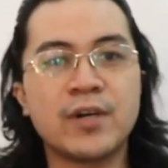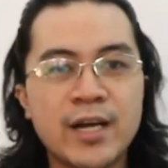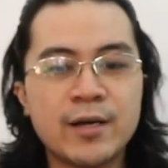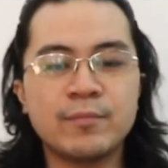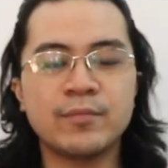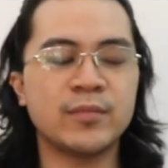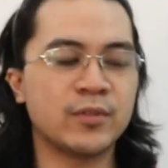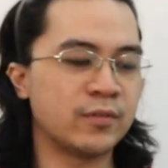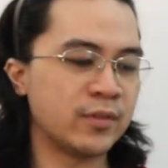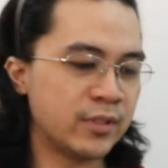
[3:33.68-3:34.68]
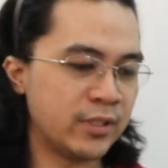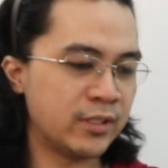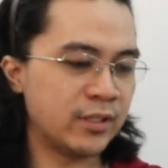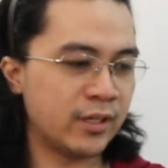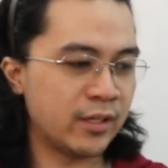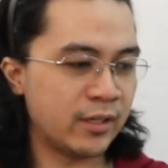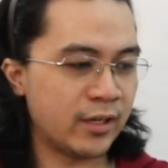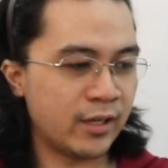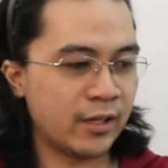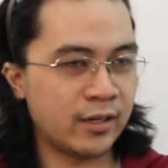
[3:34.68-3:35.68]
RAM. And
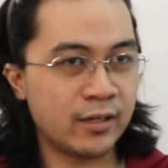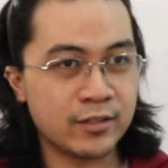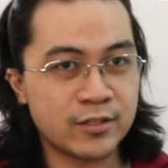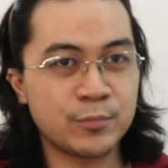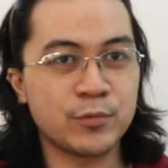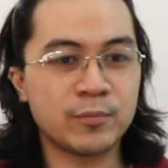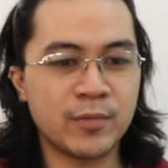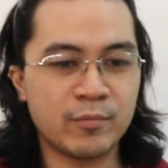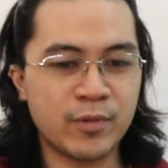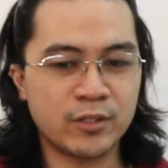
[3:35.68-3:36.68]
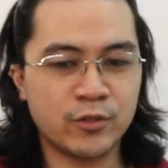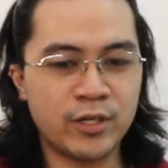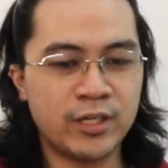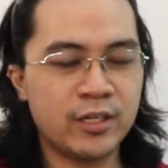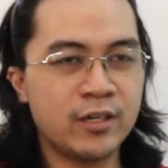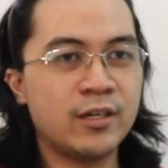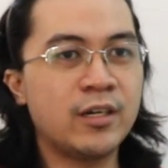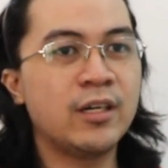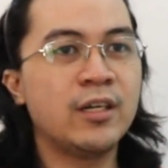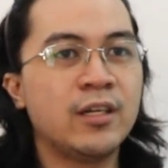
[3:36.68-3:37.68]
then let's put my toy here.
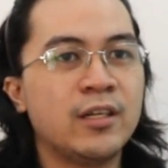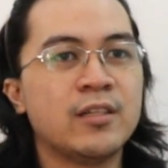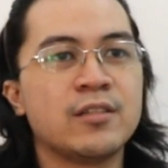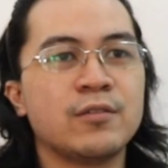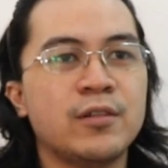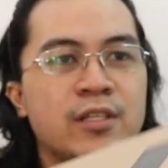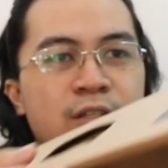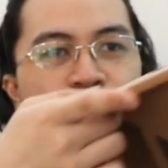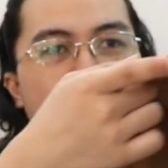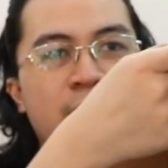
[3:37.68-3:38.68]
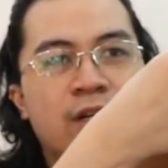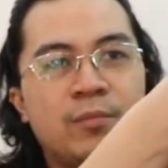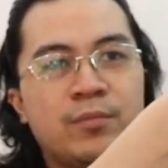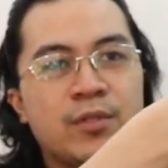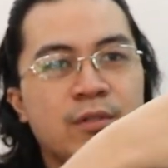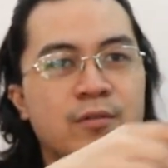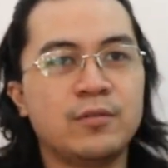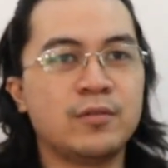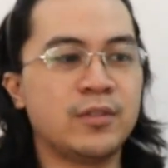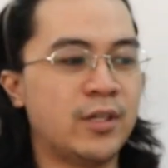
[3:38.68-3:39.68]
So let's open it up. So
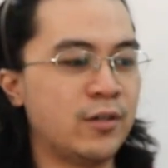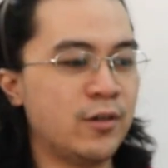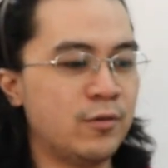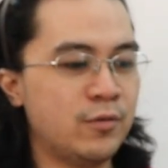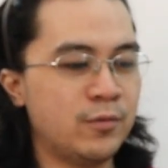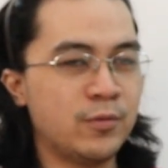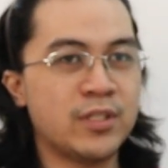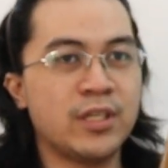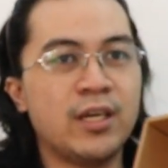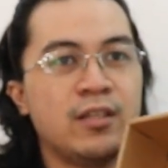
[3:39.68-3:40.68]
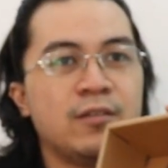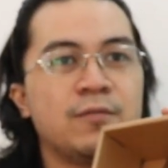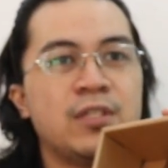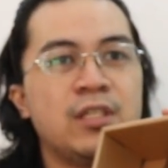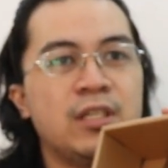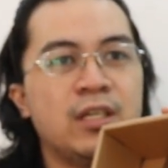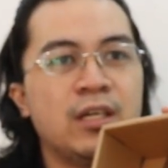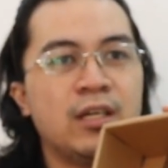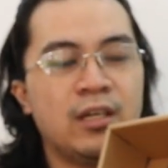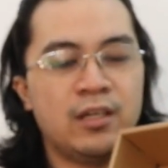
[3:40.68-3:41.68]
there you go. Once again, you see
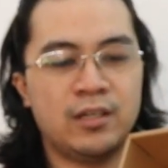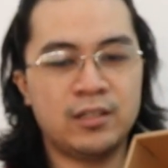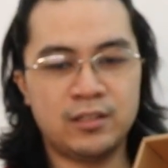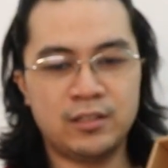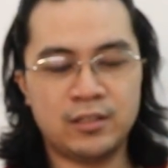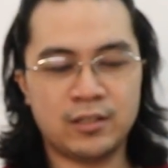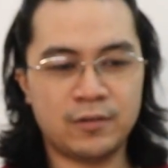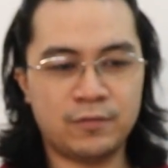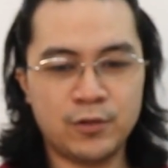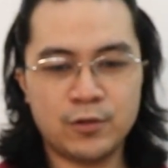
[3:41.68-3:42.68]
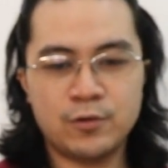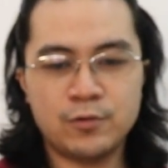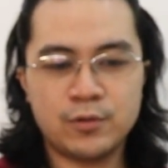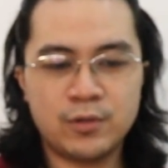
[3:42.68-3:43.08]
the TUF logo